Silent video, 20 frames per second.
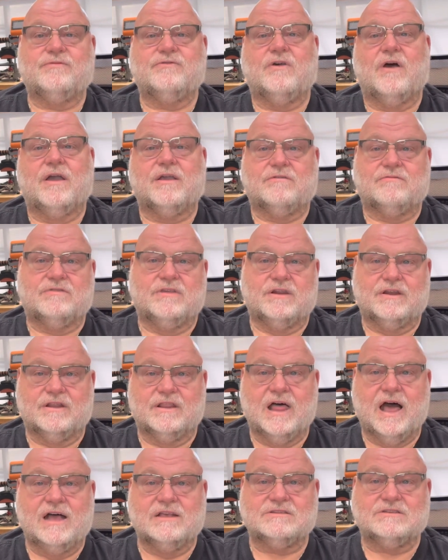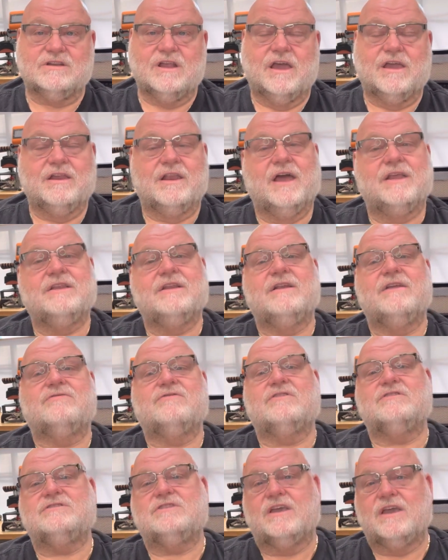So I did it last night, and I didn't
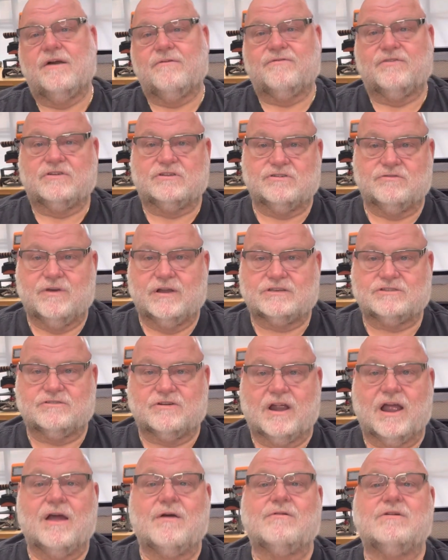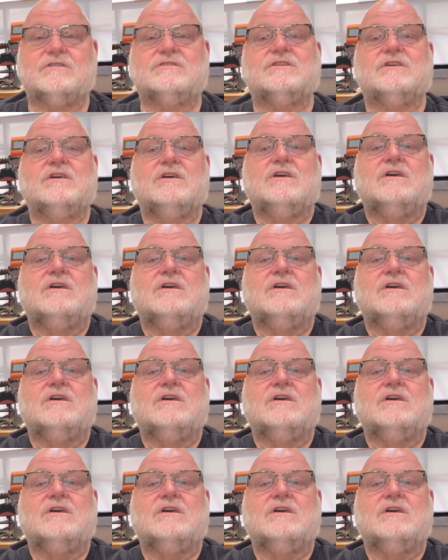have to stay up for 2 extra hours